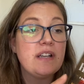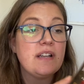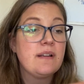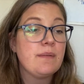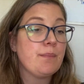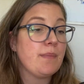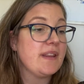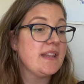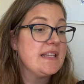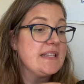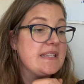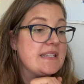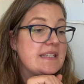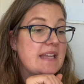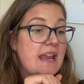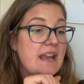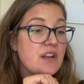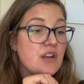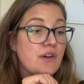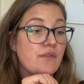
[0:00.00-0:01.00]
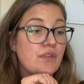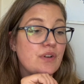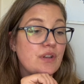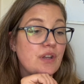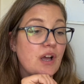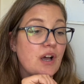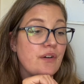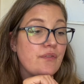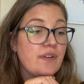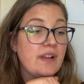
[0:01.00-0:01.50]
but this is a novel
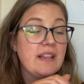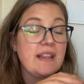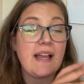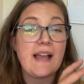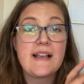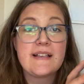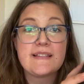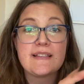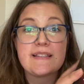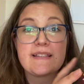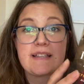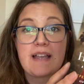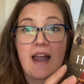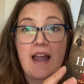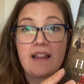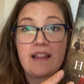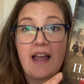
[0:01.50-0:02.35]
of Eliza Schuyler